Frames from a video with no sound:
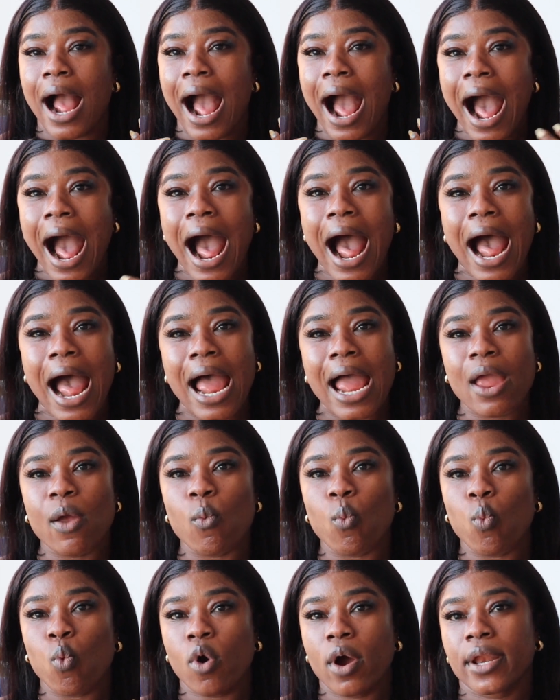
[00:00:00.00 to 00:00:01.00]

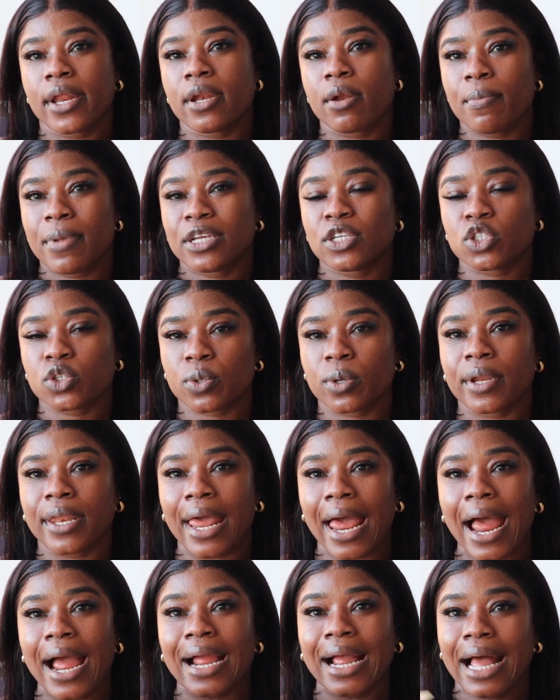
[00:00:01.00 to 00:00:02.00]
I wanted to make sure
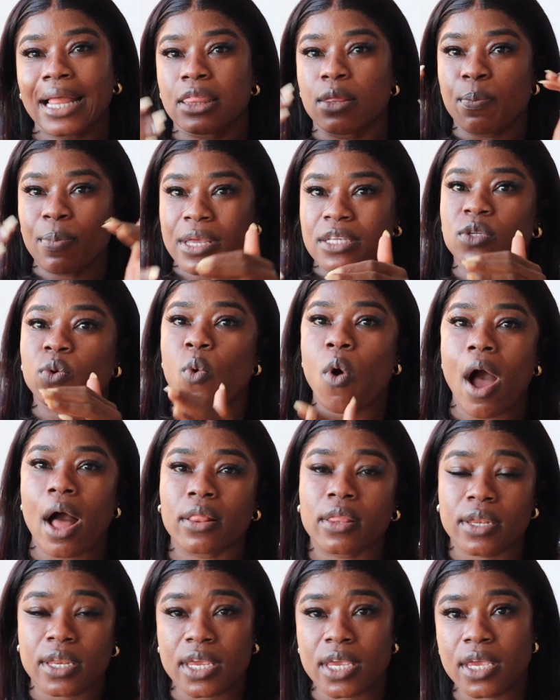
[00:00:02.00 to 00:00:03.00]
that I got the best
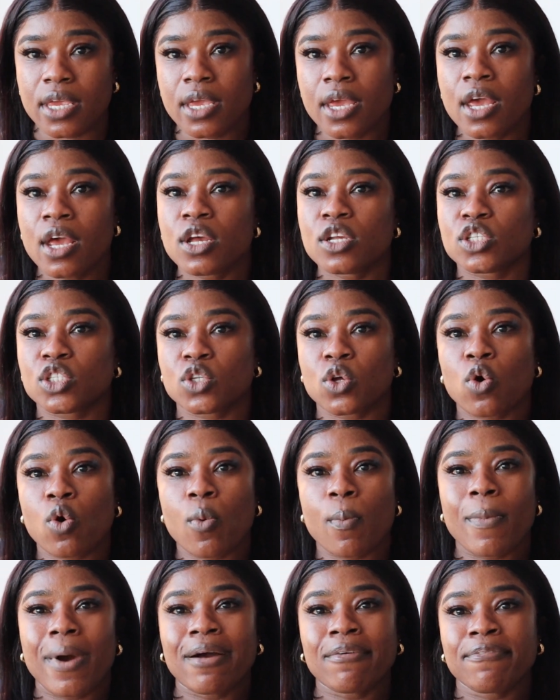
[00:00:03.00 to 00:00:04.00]
quality,
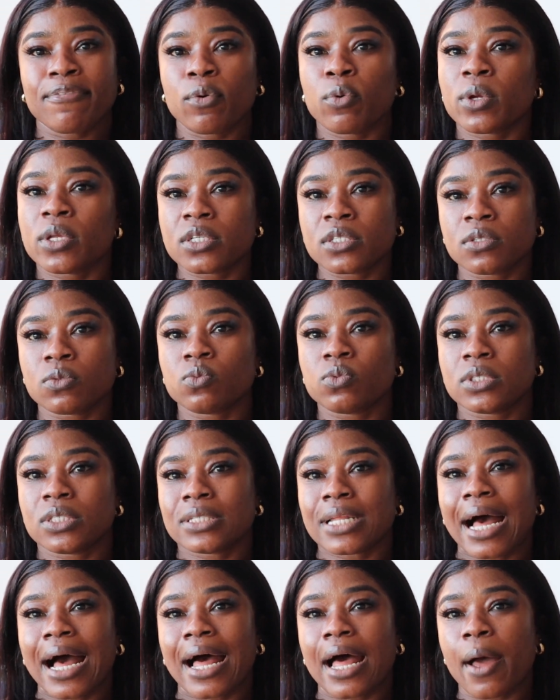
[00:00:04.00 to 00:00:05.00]
so my focus was
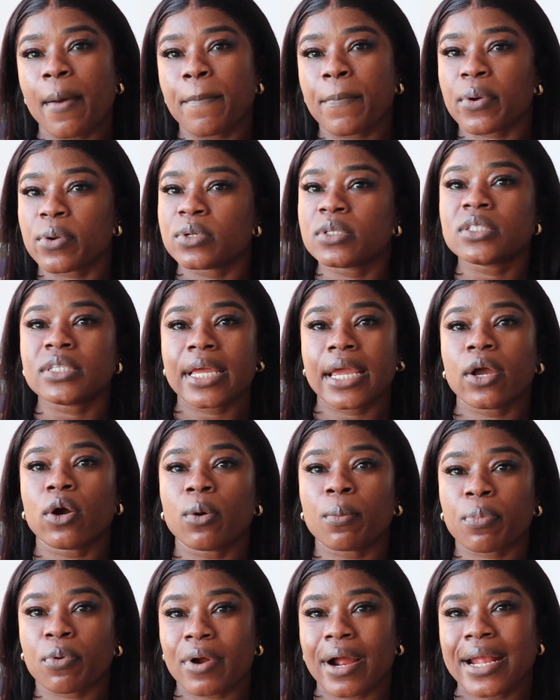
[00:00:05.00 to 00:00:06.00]
not per se
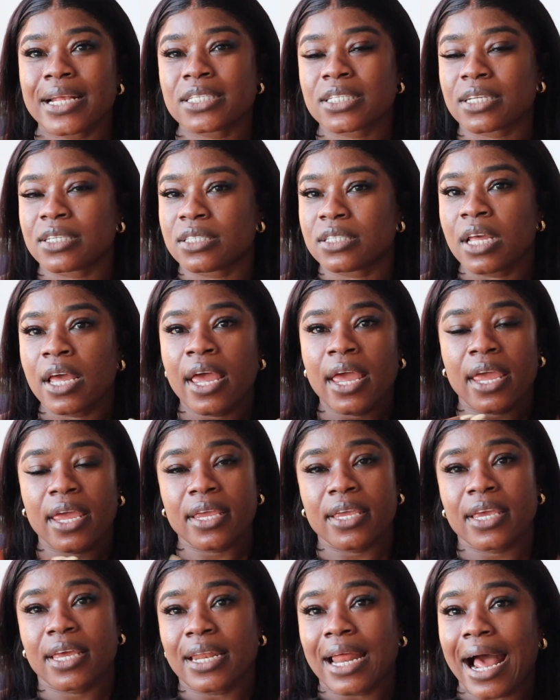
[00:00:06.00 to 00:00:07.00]
on price, because
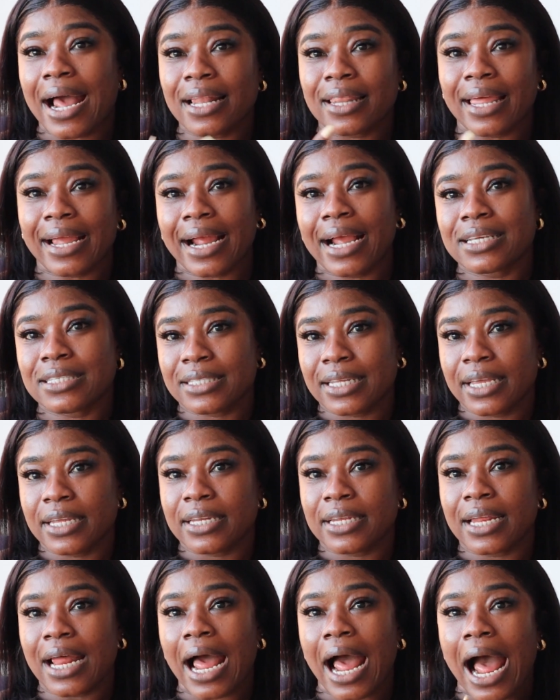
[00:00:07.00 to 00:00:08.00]
again, like I
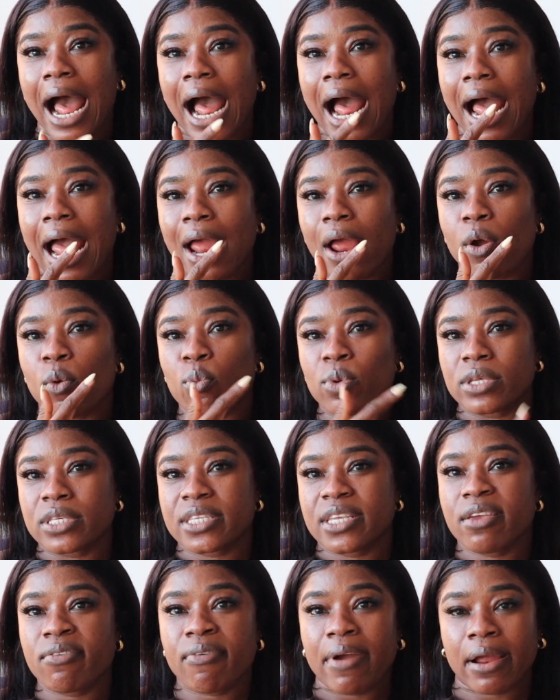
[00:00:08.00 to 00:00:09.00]
stated, I
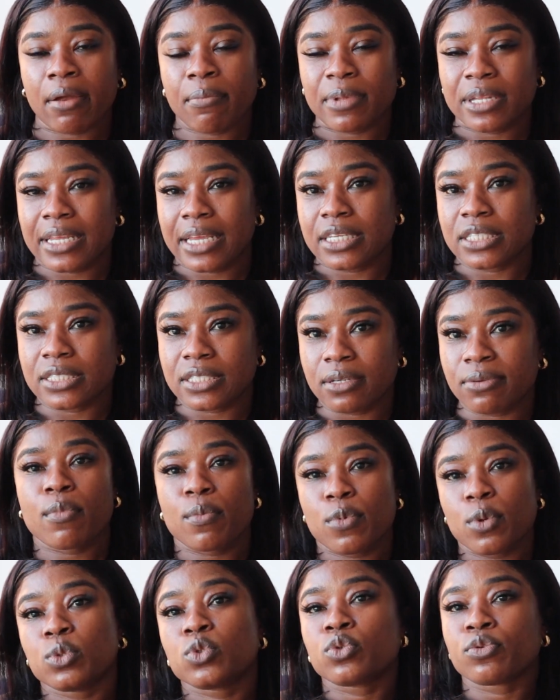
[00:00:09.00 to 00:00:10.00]
received recommendation from a
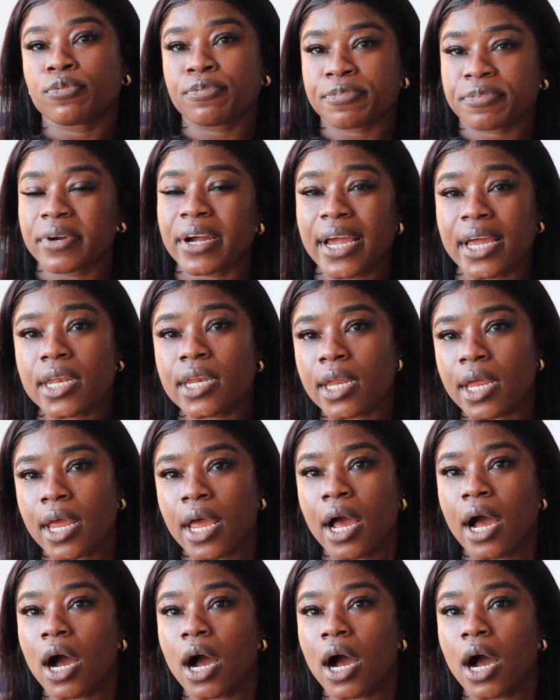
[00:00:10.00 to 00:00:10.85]
mutual friend,